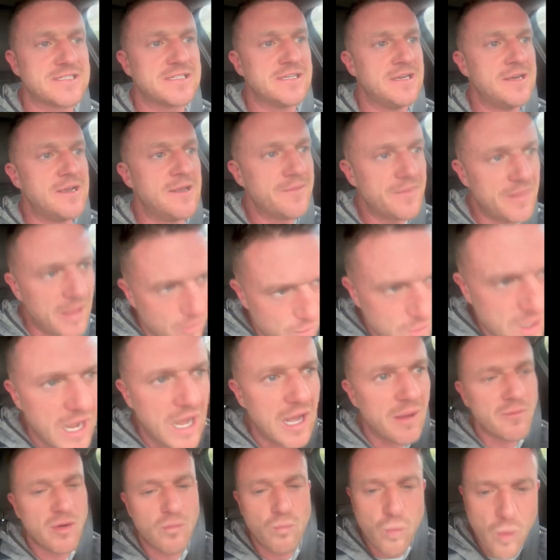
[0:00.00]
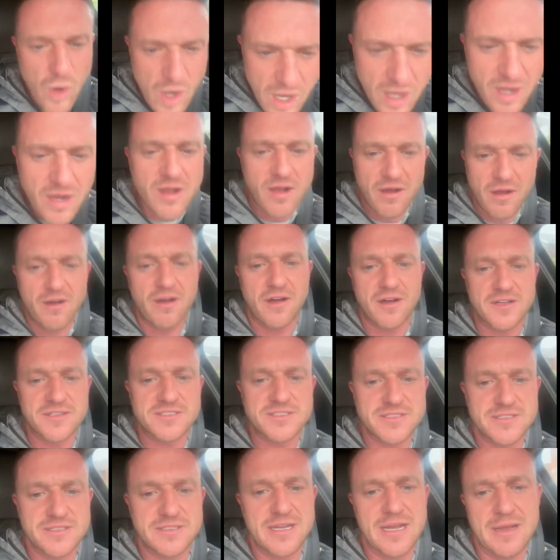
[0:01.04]
Open your borders to Hindus or
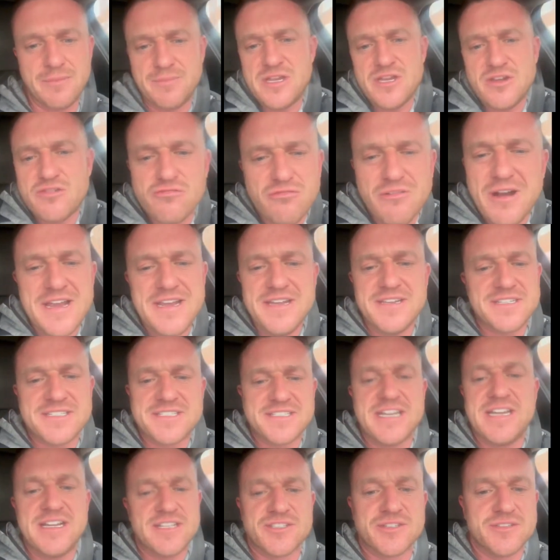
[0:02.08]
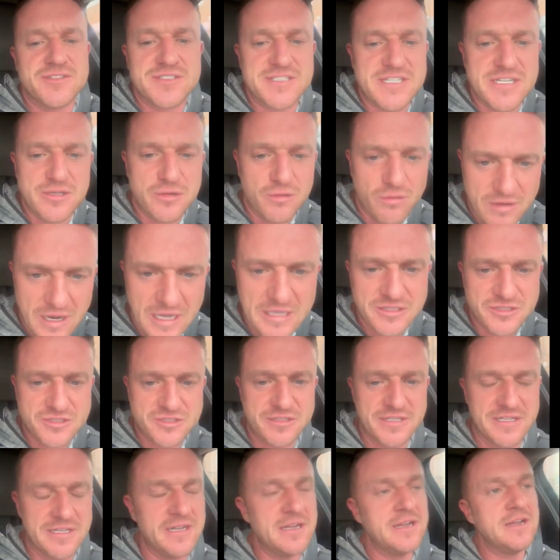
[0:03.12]
Sikhs. They'll come and work hard
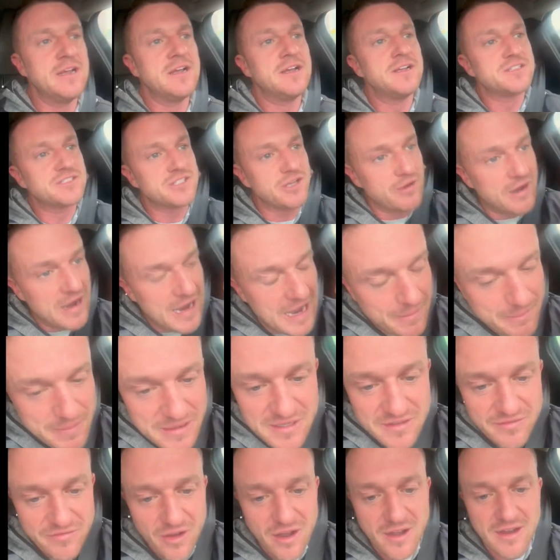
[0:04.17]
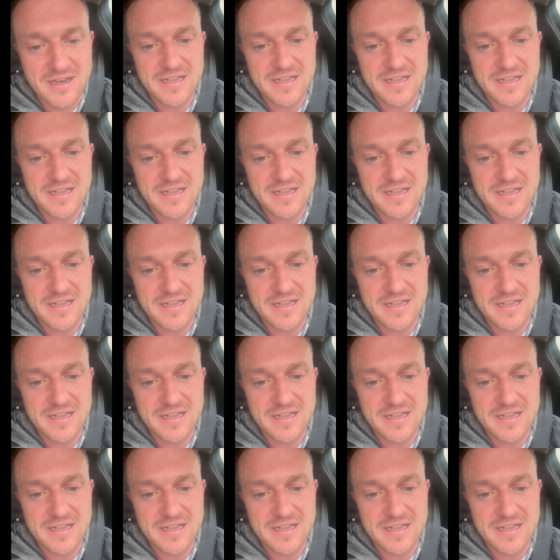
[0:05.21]
and be great citizens in